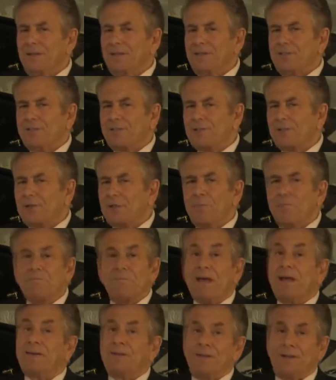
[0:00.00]
She's a
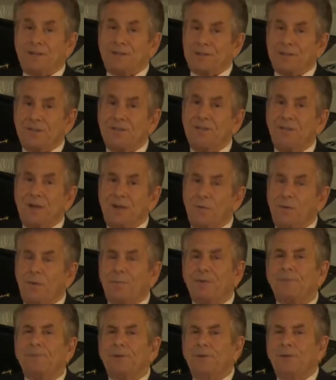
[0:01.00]
tremendous young
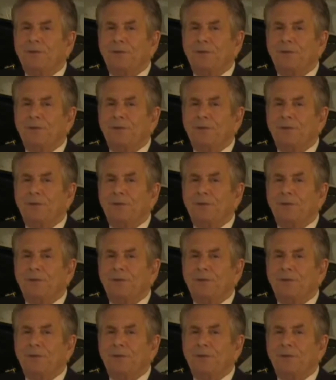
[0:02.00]
woman